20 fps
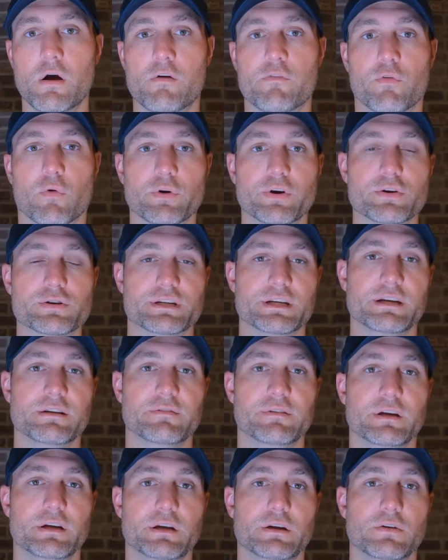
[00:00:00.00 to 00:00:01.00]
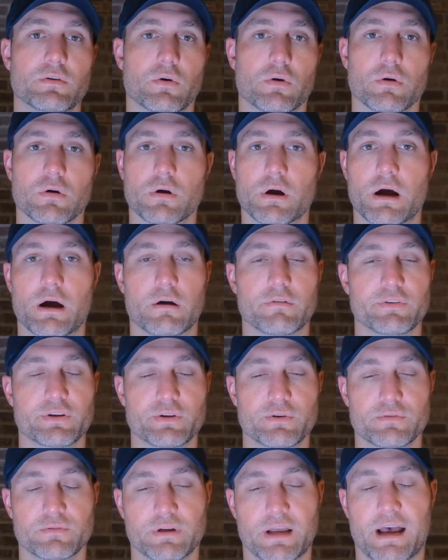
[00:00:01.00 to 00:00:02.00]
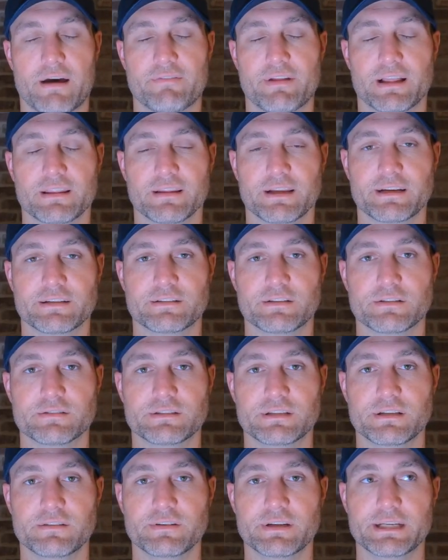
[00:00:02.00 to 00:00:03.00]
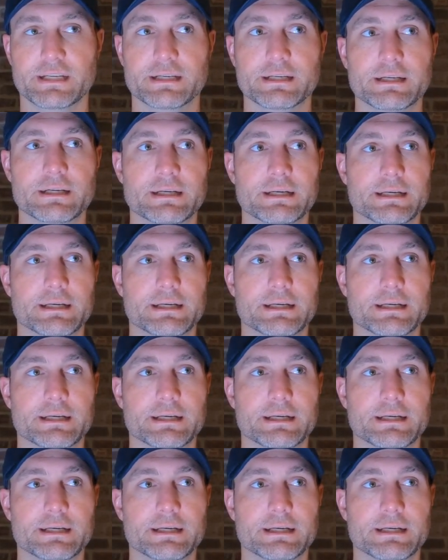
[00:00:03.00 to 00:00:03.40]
for your TV or however you have that linked to your TV.